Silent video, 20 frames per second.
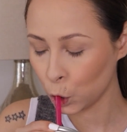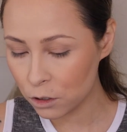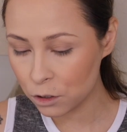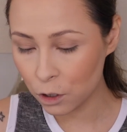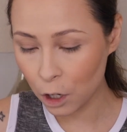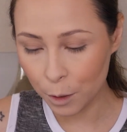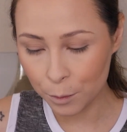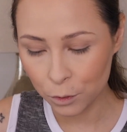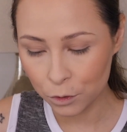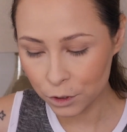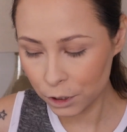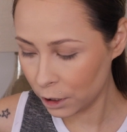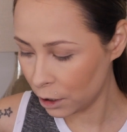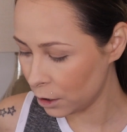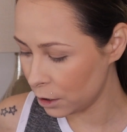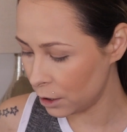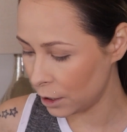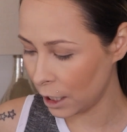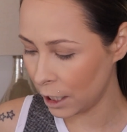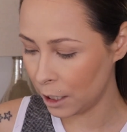So I'm using
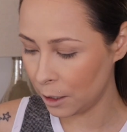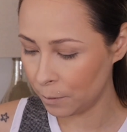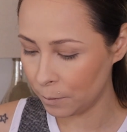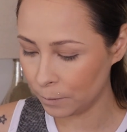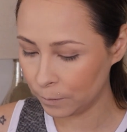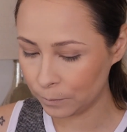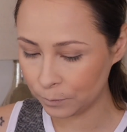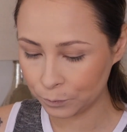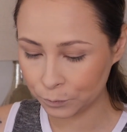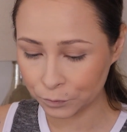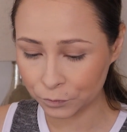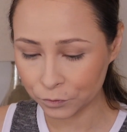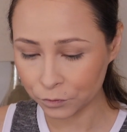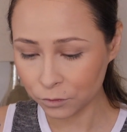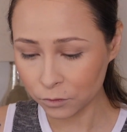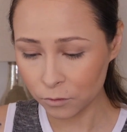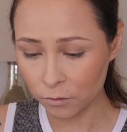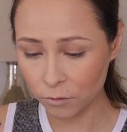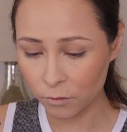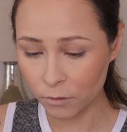the same
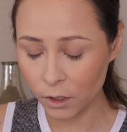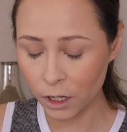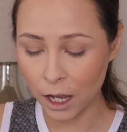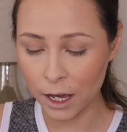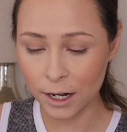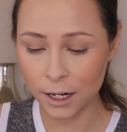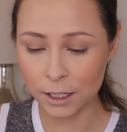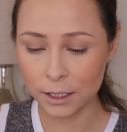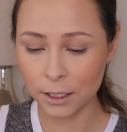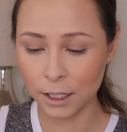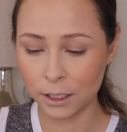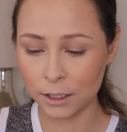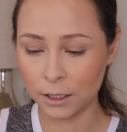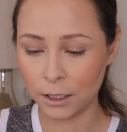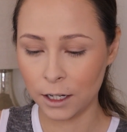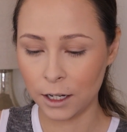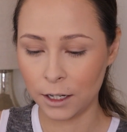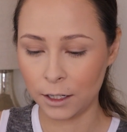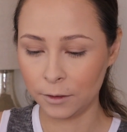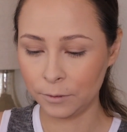
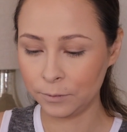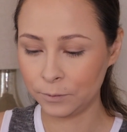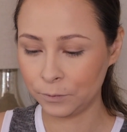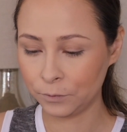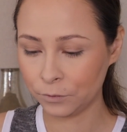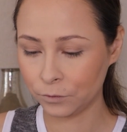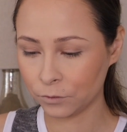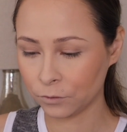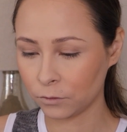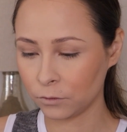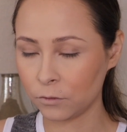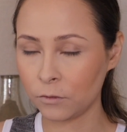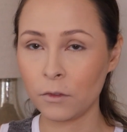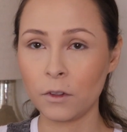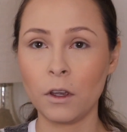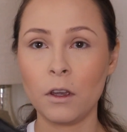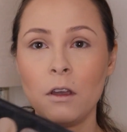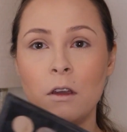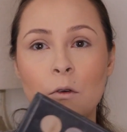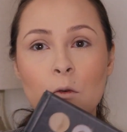Anastasia
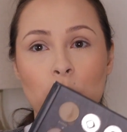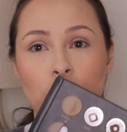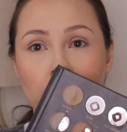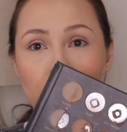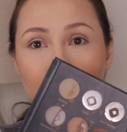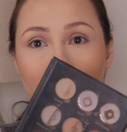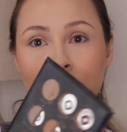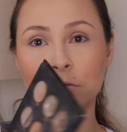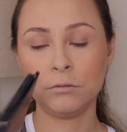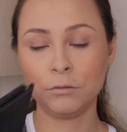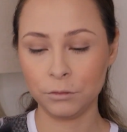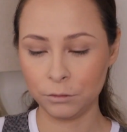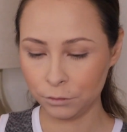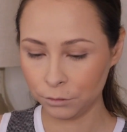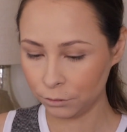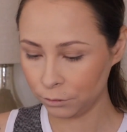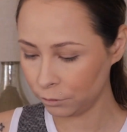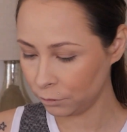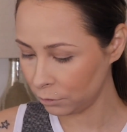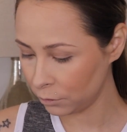one
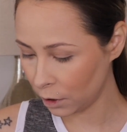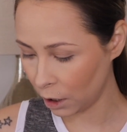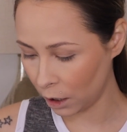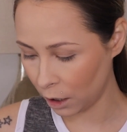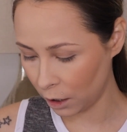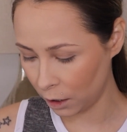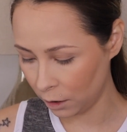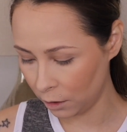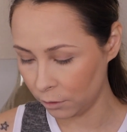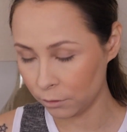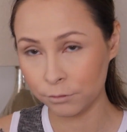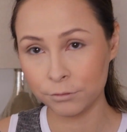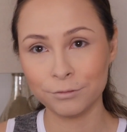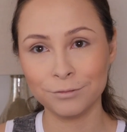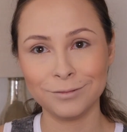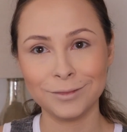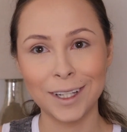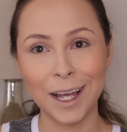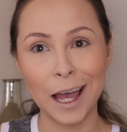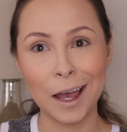that I
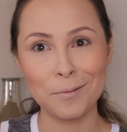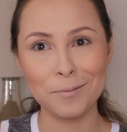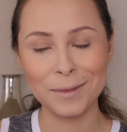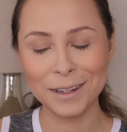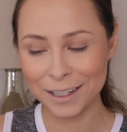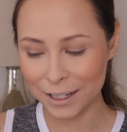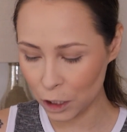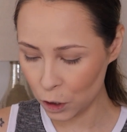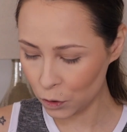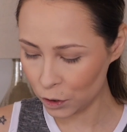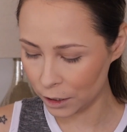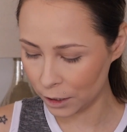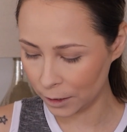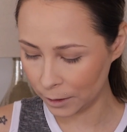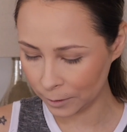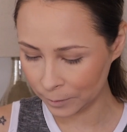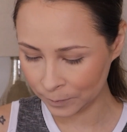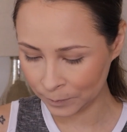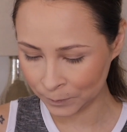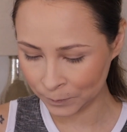have been using,
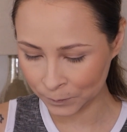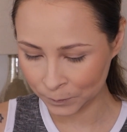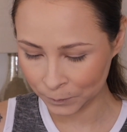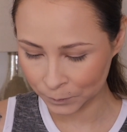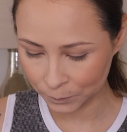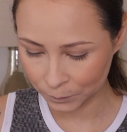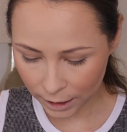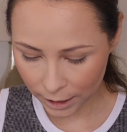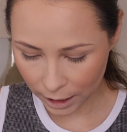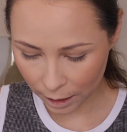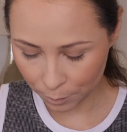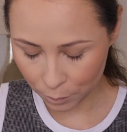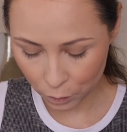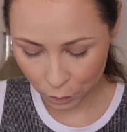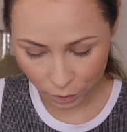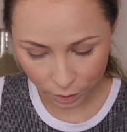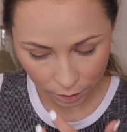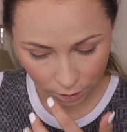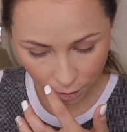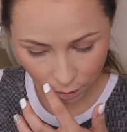and I'm
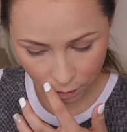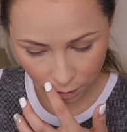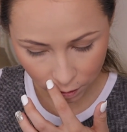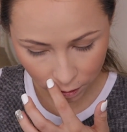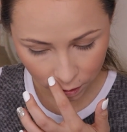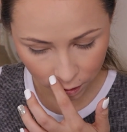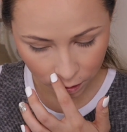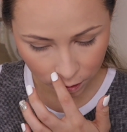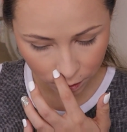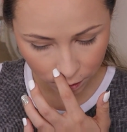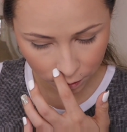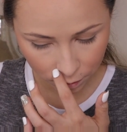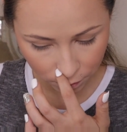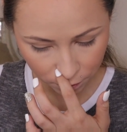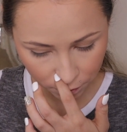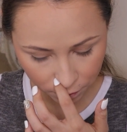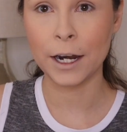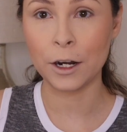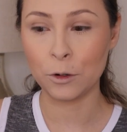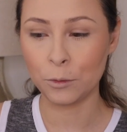using the
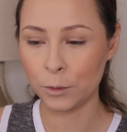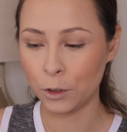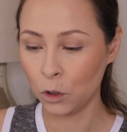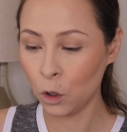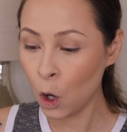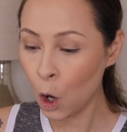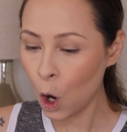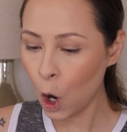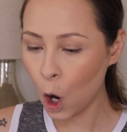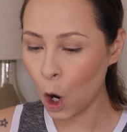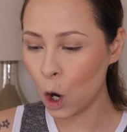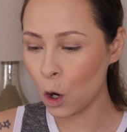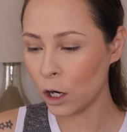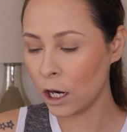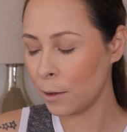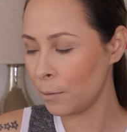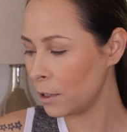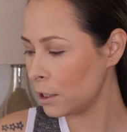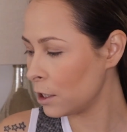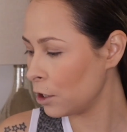color Caramel.
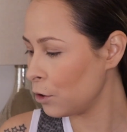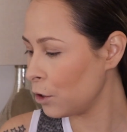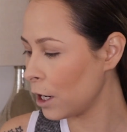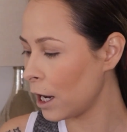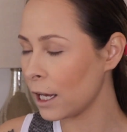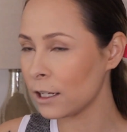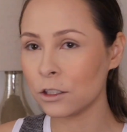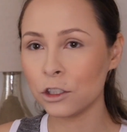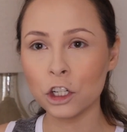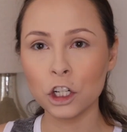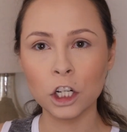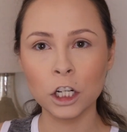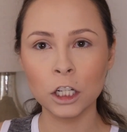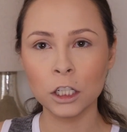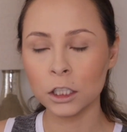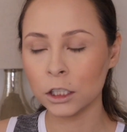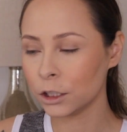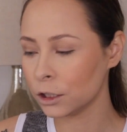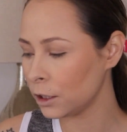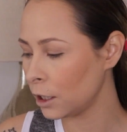Oh, let me tell you guys the
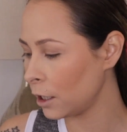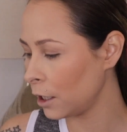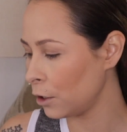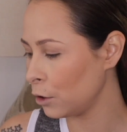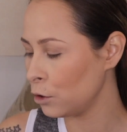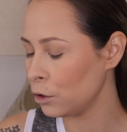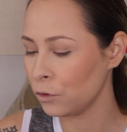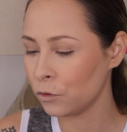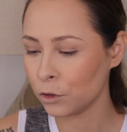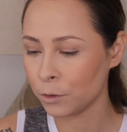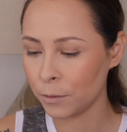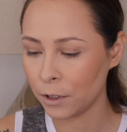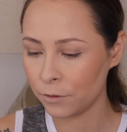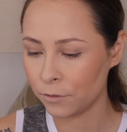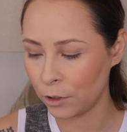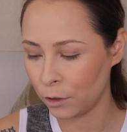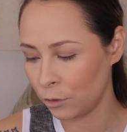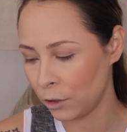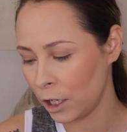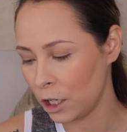colors that I use for
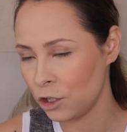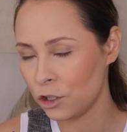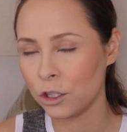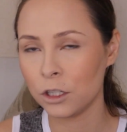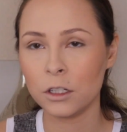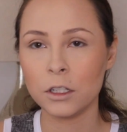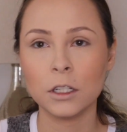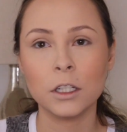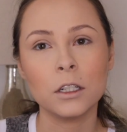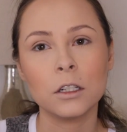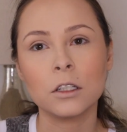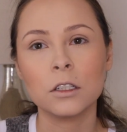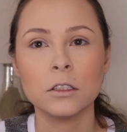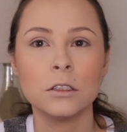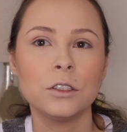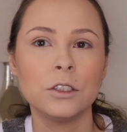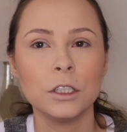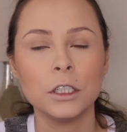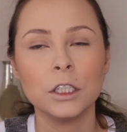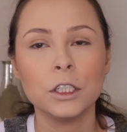my foundation and
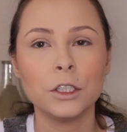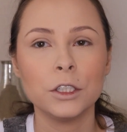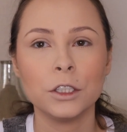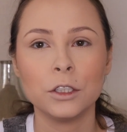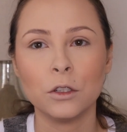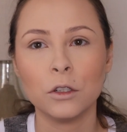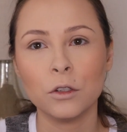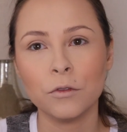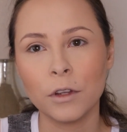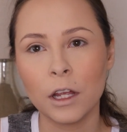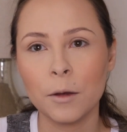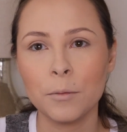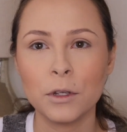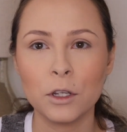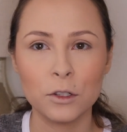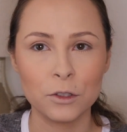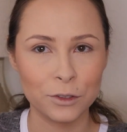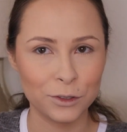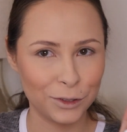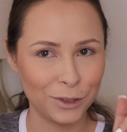concealer and all of that,
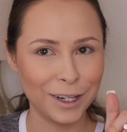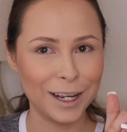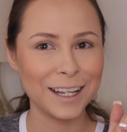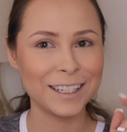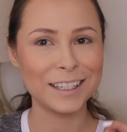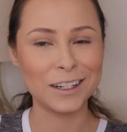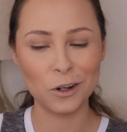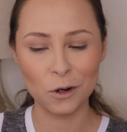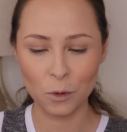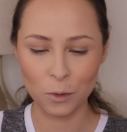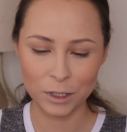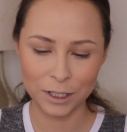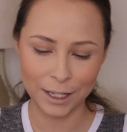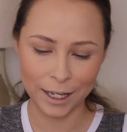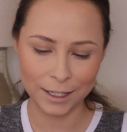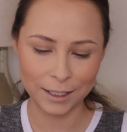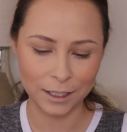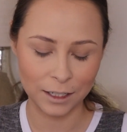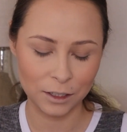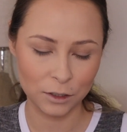because you guys are always
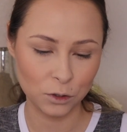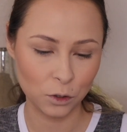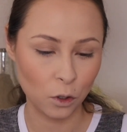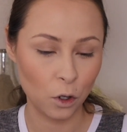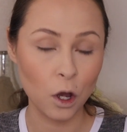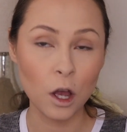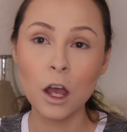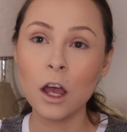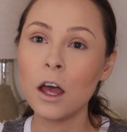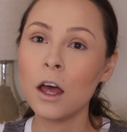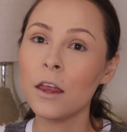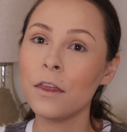asking. So